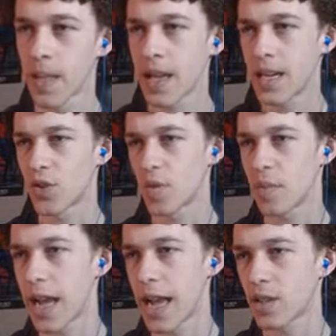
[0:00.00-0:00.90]

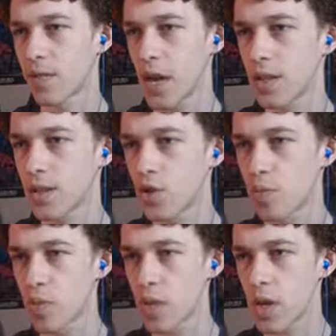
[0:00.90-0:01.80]
Indiscriminate acts of violence in
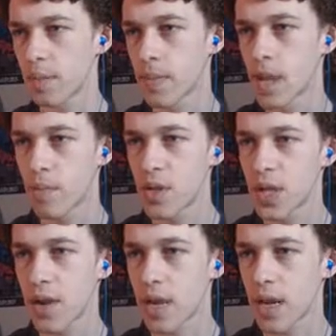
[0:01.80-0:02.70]
Shibuya. Pretty
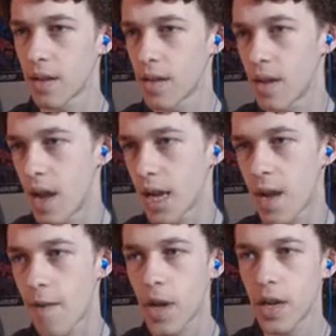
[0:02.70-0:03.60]
scary, huh? I
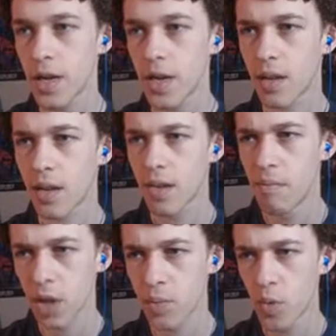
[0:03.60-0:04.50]
can't find
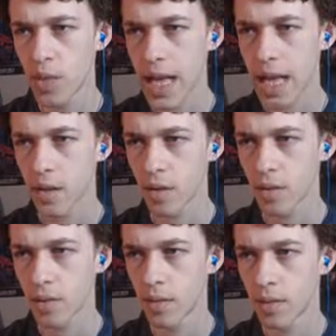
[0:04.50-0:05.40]
much more than that, though.
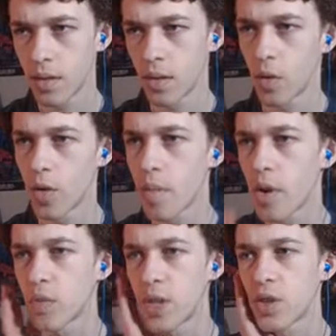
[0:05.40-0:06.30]
All of the
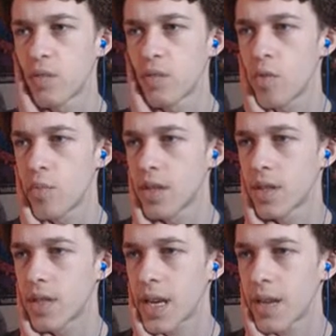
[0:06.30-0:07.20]
posts mentioned rumors
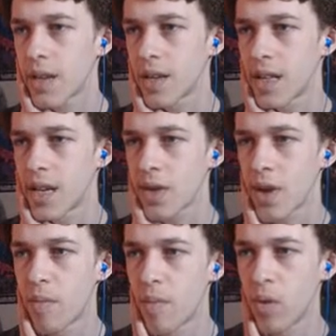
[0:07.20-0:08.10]
that they heard in the
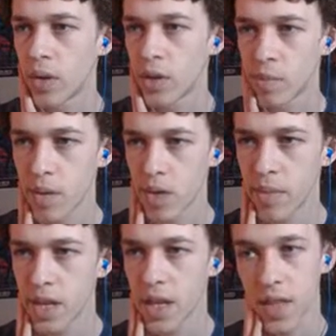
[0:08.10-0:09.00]
underground mall in Shibuya,
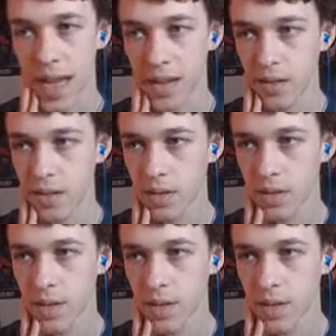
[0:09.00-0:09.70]
but nothing else.